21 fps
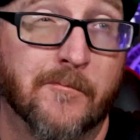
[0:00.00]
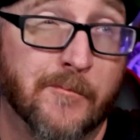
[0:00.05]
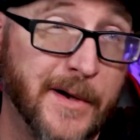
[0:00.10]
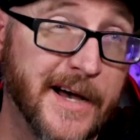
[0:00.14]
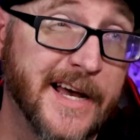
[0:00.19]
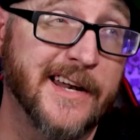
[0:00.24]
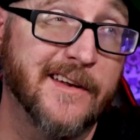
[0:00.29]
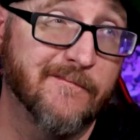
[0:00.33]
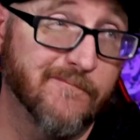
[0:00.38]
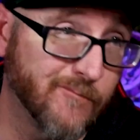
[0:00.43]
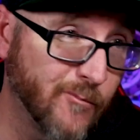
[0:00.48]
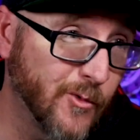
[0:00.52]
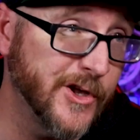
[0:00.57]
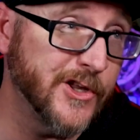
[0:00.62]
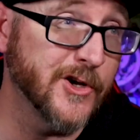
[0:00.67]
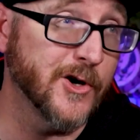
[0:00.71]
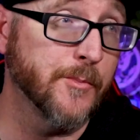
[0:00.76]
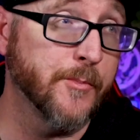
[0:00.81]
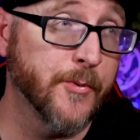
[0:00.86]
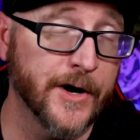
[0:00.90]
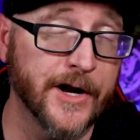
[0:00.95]
But when
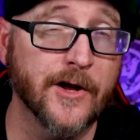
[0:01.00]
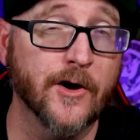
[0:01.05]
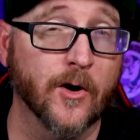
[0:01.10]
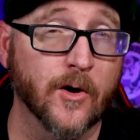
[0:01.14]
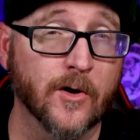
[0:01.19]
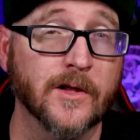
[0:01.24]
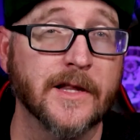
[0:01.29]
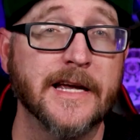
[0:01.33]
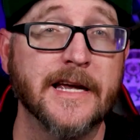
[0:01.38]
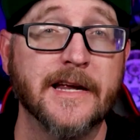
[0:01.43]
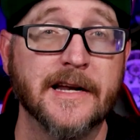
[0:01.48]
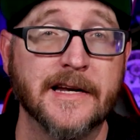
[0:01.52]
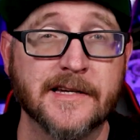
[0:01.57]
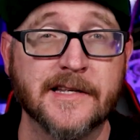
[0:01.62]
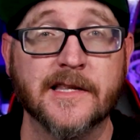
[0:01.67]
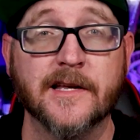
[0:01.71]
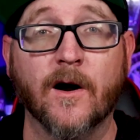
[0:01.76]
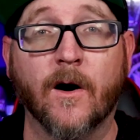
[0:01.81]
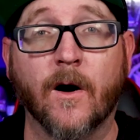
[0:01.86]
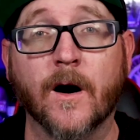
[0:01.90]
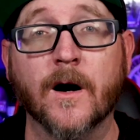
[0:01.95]
you're pretty early
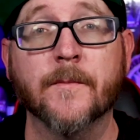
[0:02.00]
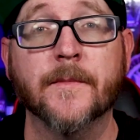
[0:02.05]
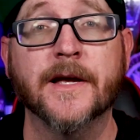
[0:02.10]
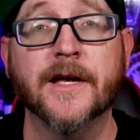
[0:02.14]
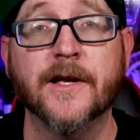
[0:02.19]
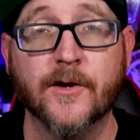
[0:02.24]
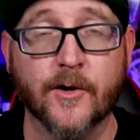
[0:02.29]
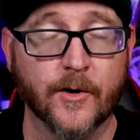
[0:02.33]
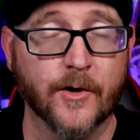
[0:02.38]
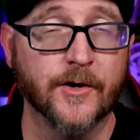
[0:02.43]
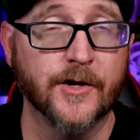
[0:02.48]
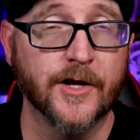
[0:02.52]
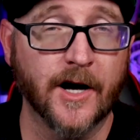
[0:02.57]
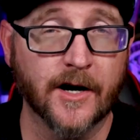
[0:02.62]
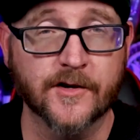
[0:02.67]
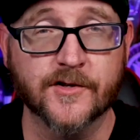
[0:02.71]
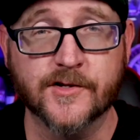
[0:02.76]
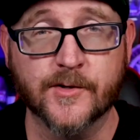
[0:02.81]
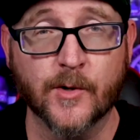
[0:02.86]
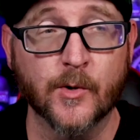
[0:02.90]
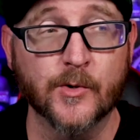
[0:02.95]
into the army, you're a
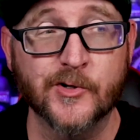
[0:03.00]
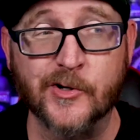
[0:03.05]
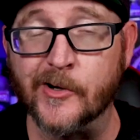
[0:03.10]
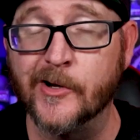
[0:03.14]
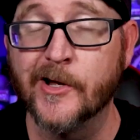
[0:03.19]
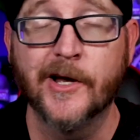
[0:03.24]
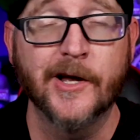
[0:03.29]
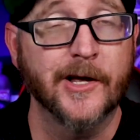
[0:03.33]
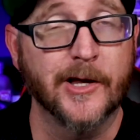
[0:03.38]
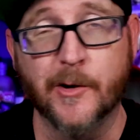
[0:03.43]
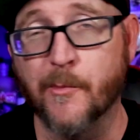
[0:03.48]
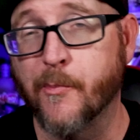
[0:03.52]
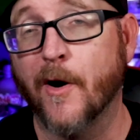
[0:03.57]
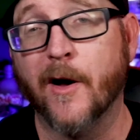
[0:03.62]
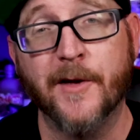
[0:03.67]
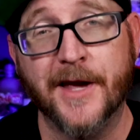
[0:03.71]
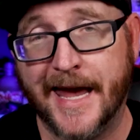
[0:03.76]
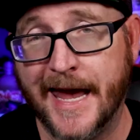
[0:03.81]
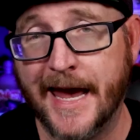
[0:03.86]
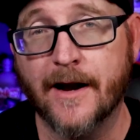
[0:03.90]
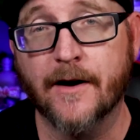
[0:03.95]
young soldier, you
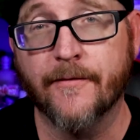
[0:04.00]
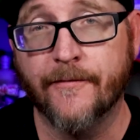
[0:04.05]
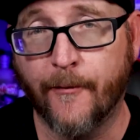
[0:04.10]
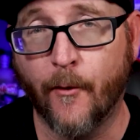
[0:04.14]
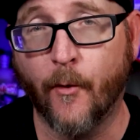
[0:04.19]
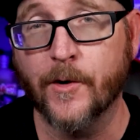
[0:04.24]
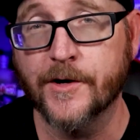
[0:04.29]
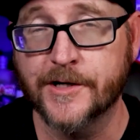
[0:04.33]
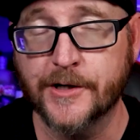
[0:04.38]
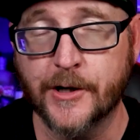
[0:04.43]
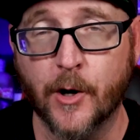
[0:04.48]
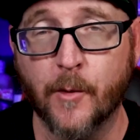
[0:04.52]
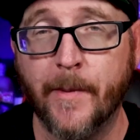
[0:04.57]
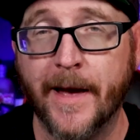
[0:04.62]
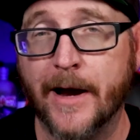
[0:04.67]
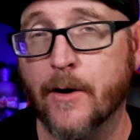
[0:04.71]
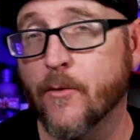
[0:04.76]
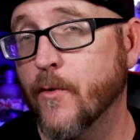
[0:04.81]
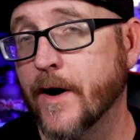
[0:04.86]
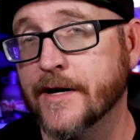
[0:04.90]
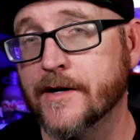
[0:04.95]
probably can't afford to go
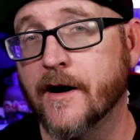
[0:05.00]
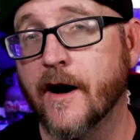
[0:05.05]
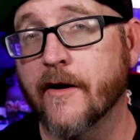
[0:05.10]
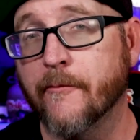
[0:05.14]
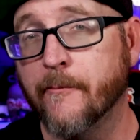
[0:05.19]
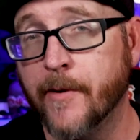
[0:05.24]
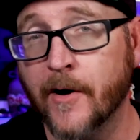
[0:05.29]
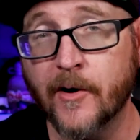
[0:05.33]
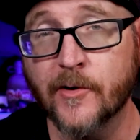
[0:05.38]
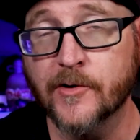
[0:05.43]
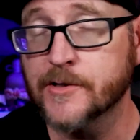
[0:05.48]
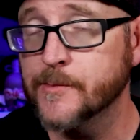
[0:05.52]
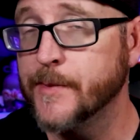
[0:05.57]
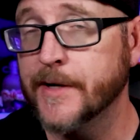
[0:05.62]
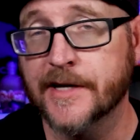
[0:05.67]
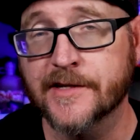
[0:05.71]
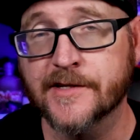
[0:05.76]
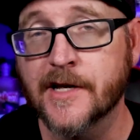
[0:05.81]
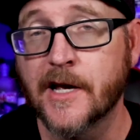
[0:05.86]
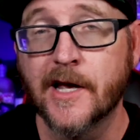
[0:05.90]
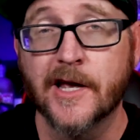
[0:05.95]
pay rent off post
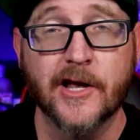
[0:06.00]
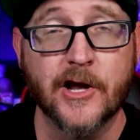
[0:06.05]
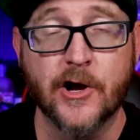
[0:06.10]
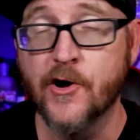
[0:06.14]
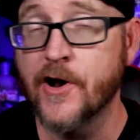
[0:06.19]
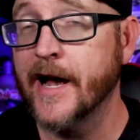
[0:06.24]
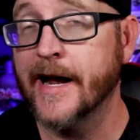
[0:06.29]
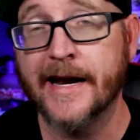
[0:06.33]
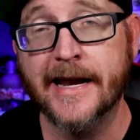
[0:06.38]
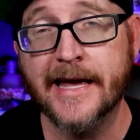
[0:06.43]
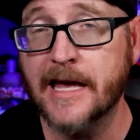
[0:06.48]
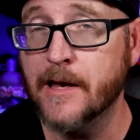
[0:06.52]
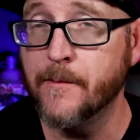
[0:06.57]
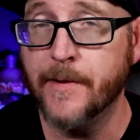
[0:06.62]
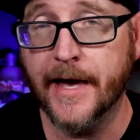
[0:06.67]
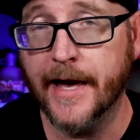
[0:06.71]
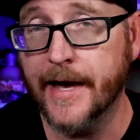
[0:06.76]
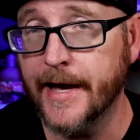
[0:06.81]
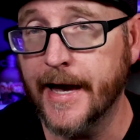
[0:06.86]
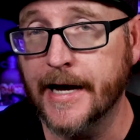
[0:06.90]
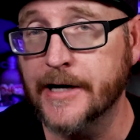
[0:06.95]
because you're not gonna get
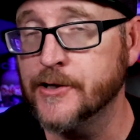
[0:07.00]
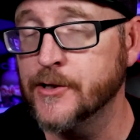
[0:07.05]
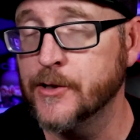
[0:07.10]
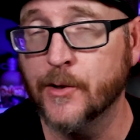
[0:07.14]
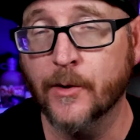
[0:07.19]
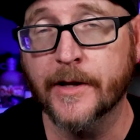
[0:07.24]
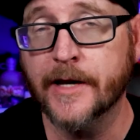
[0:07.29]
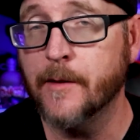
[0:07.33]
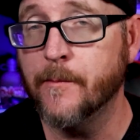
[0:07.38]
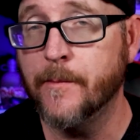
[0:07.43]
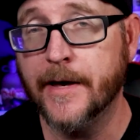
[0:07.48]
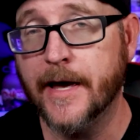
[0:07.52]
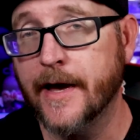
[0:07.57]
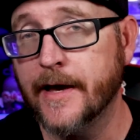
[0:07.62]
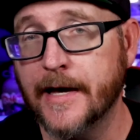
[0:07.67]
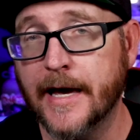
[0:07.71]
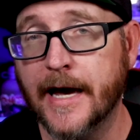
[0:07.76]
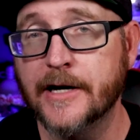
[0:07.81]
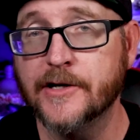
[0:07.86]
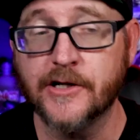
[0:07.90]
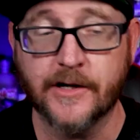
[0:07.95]
BAH. You only get
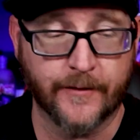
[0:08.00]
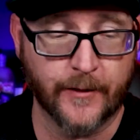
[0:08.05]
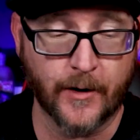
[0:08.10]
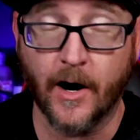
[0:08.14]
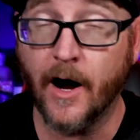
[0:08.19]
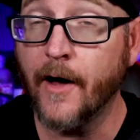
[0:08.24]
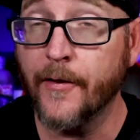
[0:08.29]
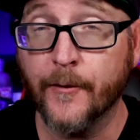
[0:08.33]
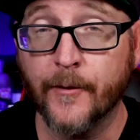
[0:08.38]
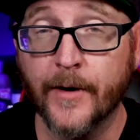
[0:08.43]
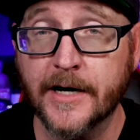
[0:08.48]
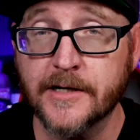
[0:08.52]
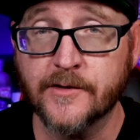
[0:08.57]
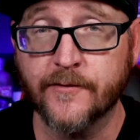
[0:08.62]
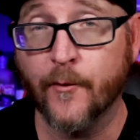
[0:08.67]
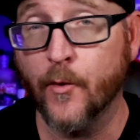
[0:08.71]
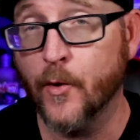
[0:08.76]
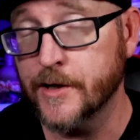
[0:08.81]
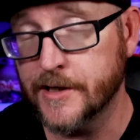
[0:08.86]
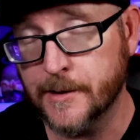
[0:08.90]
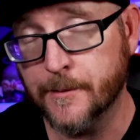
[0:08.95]
BAH if you're authorized
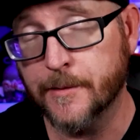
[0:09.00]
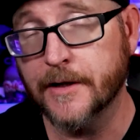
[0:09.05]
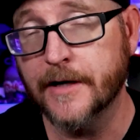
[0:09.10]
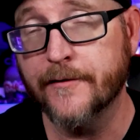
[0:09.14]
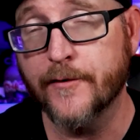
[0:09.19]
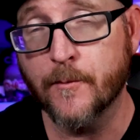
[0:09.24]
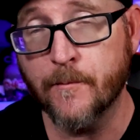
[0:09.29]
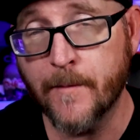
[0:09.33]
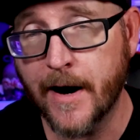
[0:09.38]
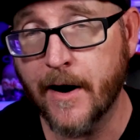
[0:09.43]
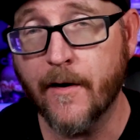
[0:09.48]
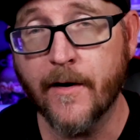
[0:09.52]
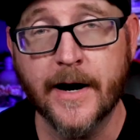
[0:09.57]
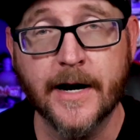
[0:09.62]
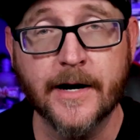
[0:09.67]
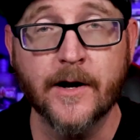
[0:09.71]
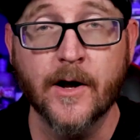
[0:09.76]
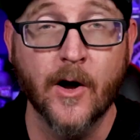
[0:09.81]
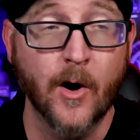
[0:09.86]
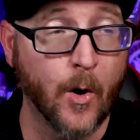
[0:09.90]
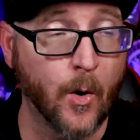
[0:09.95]
for it, typically if you're
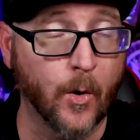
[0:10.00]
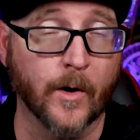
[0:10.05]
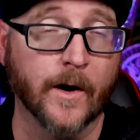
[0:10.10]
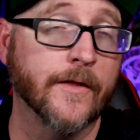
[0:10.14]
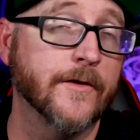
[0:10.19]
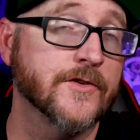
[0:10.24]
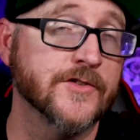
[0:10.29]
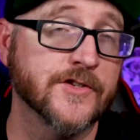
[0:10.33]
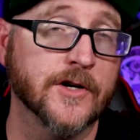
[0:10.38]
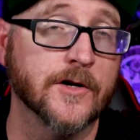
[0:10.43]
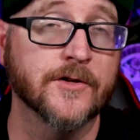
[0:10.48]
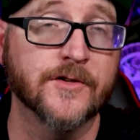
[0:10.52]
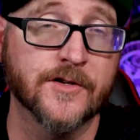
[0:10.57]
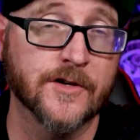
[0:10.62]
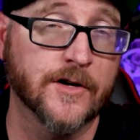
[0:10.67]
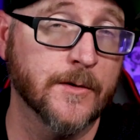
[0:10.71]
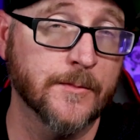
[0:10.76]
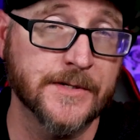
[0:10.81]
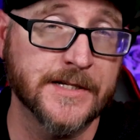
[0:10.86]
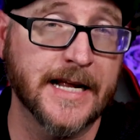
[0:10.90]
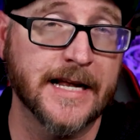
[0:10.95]
married or other certain
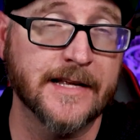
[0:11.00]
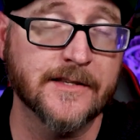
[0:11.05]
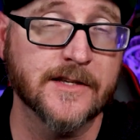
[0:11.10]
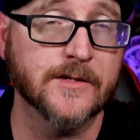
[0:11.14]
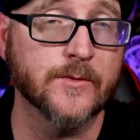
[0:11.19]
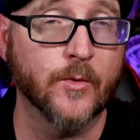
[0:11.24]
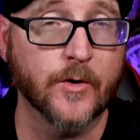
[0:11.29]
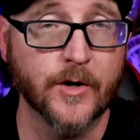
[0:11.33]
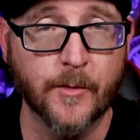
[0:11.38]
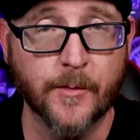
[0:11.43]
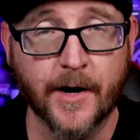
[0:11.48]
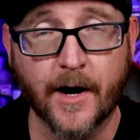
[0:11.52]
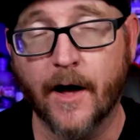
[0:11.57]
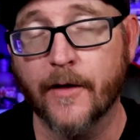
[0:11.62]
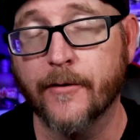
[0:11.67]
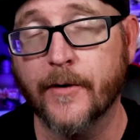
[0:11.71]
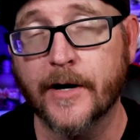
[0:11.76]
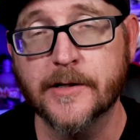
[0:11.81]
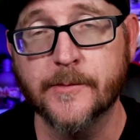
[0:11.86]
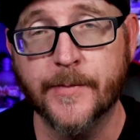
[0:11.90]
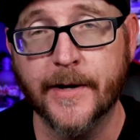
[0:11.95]
circumstances where you'd be
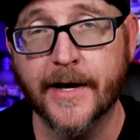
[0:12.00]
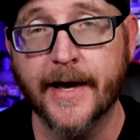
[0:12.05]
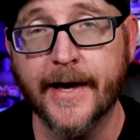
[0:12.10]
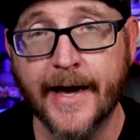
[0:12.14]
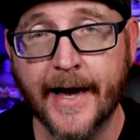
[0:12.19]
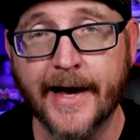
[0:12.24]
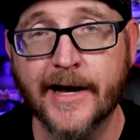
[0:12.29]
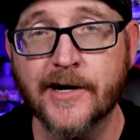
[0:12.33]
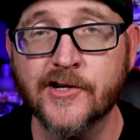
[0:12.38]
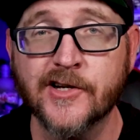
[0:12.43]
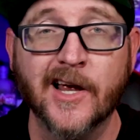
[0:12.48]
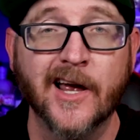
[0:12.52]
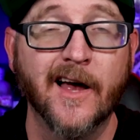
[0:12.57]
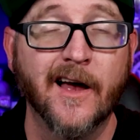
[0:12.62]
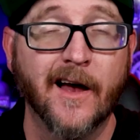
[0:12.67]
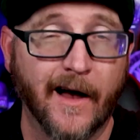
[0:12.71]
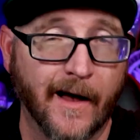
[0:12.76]
authorized BAH.